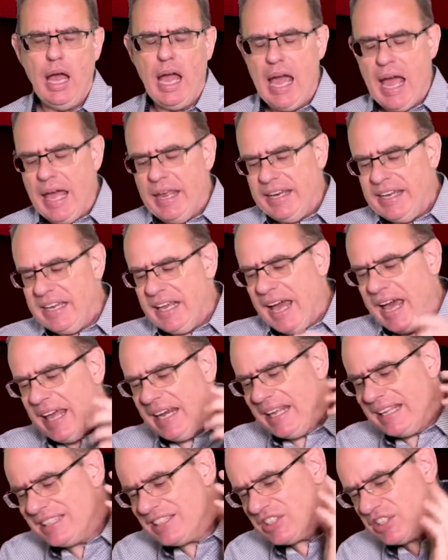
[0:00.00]
And he had
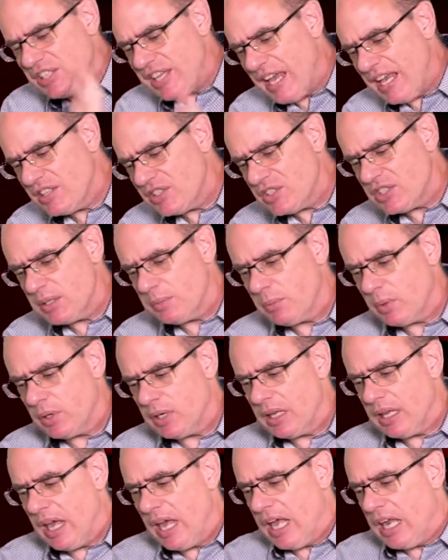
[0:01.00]
a
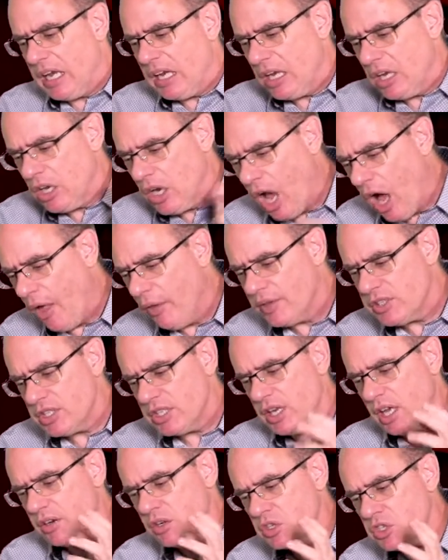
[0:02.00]
testimony and a knowledge
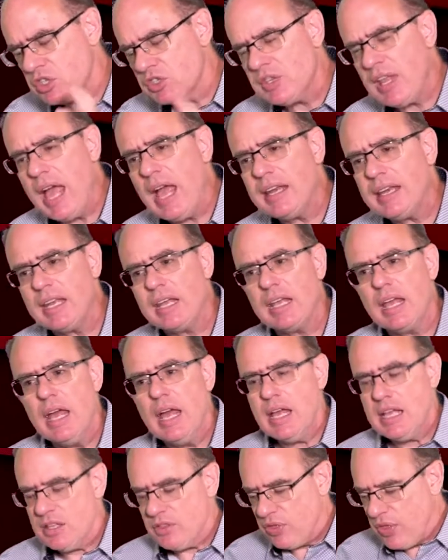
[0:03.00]
and understanding
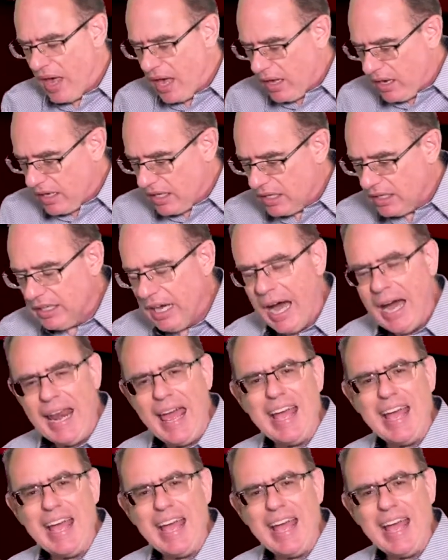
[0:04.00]
that God